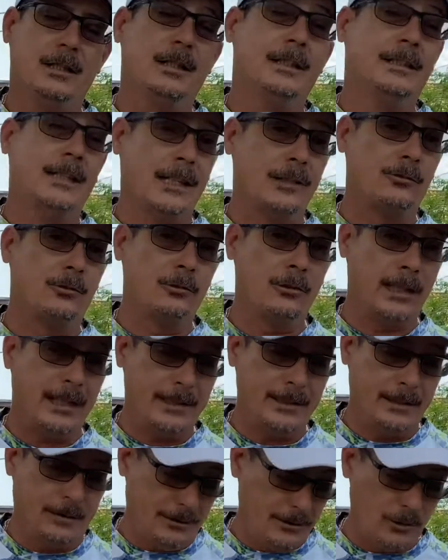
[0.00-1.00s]
not too
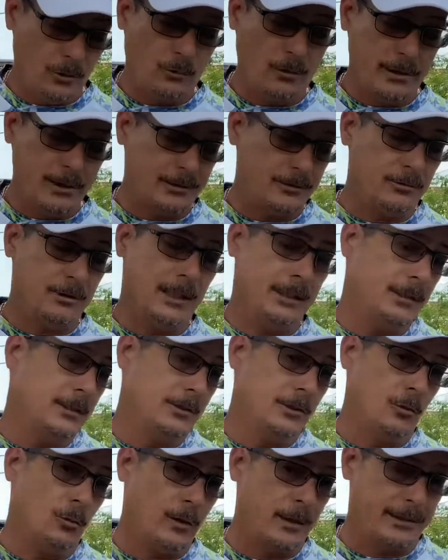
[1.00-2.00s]
light. You don't want it too light, you
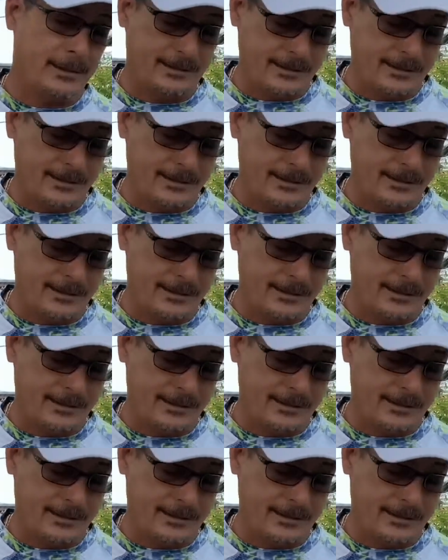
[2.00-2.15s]
don't want it to